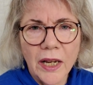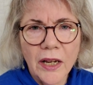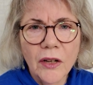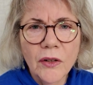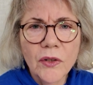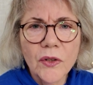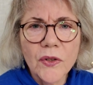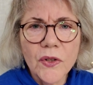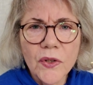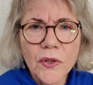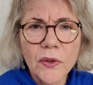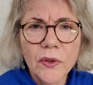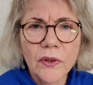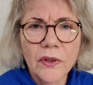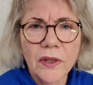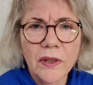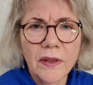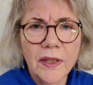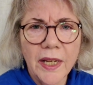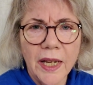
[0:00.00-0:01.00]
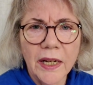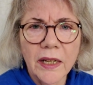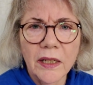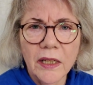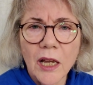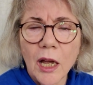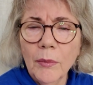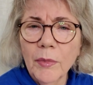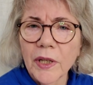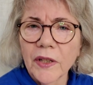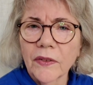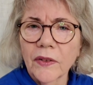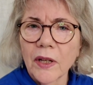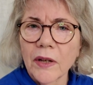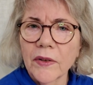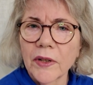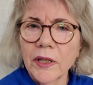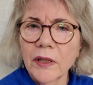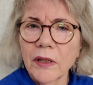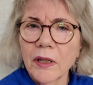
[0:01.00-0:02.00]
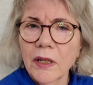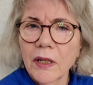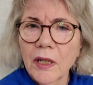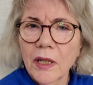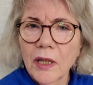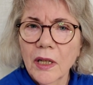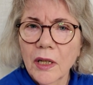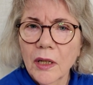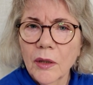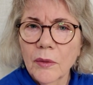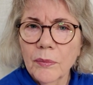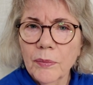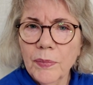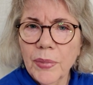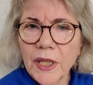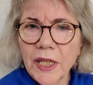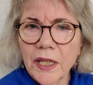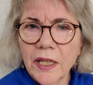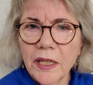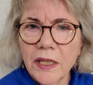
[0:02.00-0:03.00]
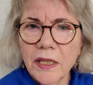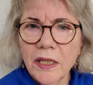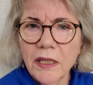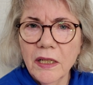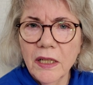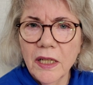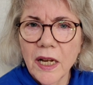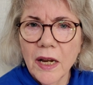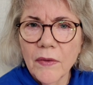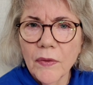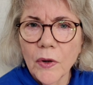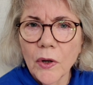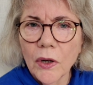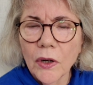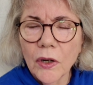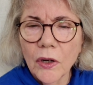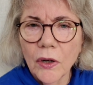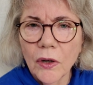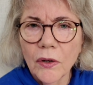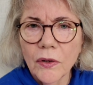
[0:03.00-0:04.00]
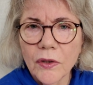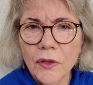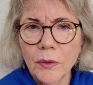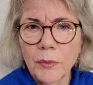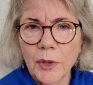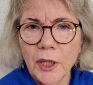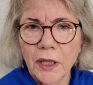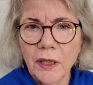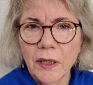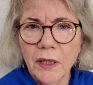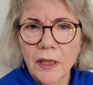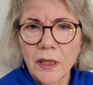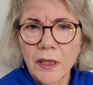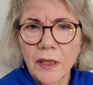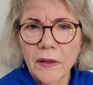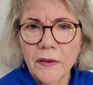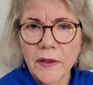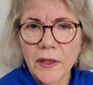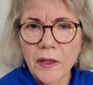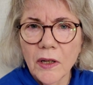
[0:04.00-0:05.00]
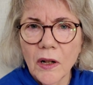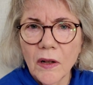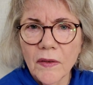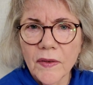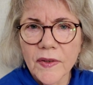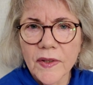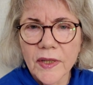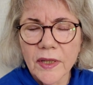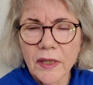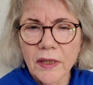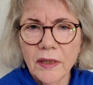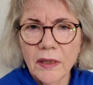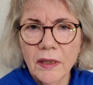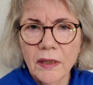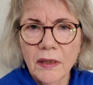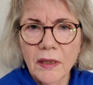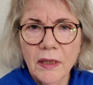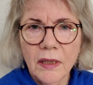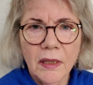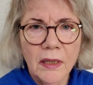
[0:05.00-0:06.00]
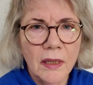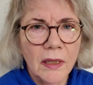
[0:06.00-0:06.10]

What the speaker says: I understood the economics of it, but it had never occurred to me that all of a sudden